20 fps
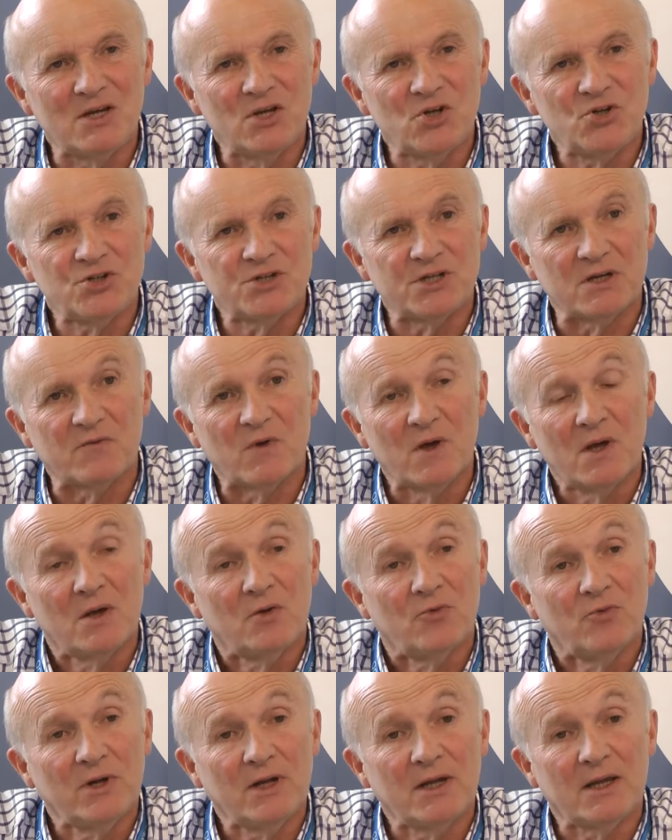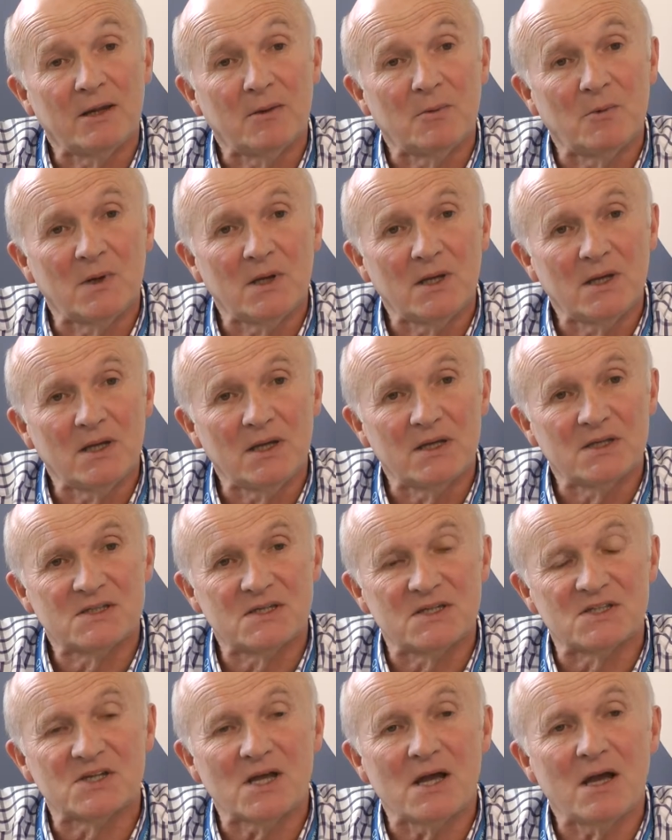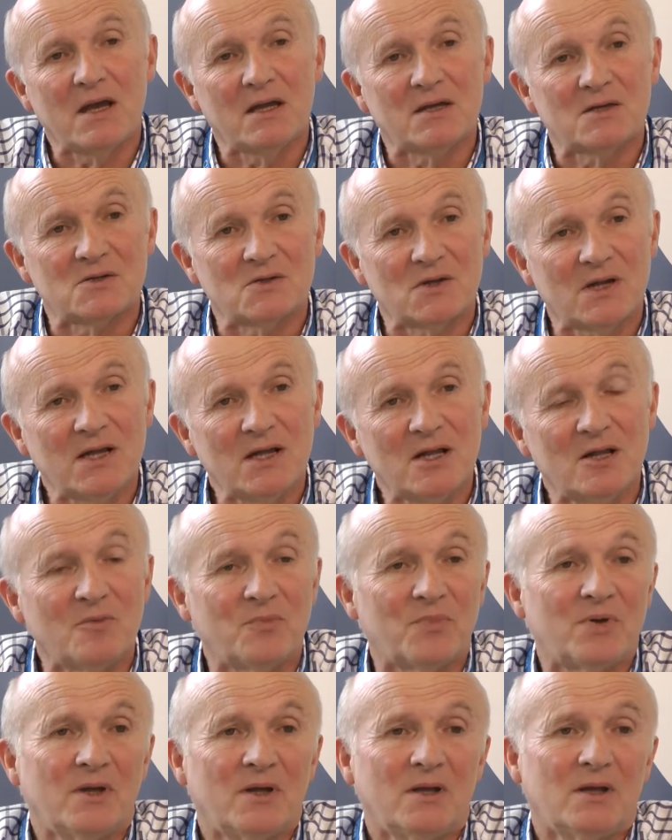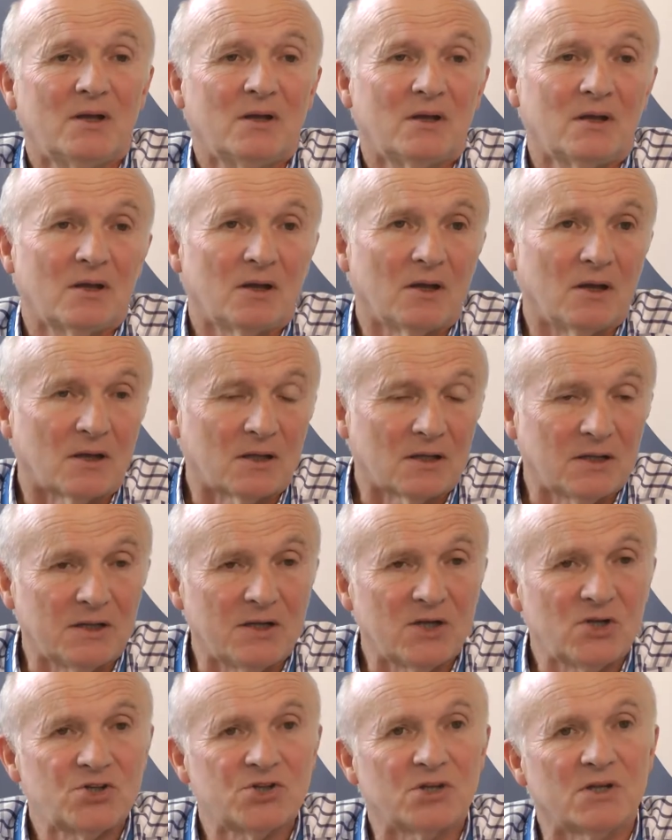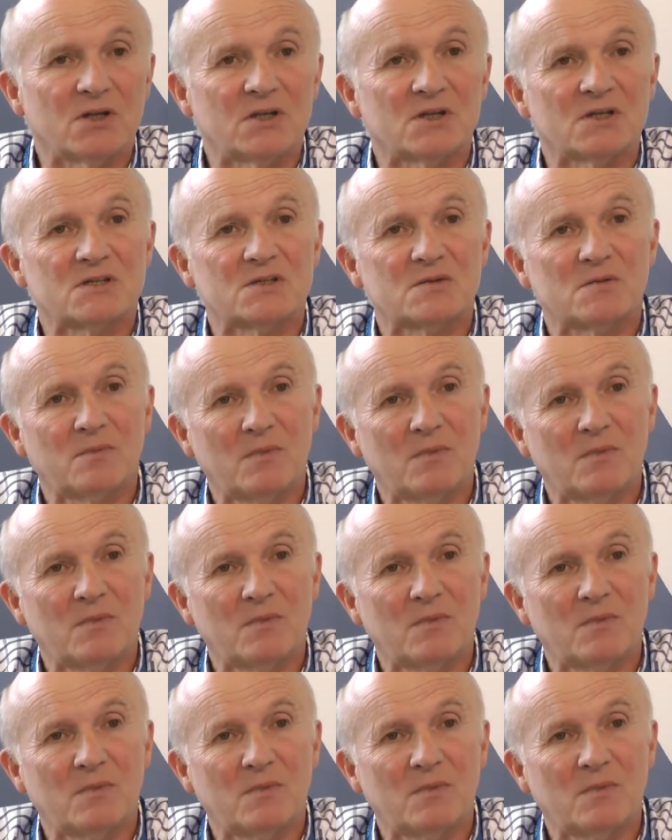initiative really is designed to help clinicians,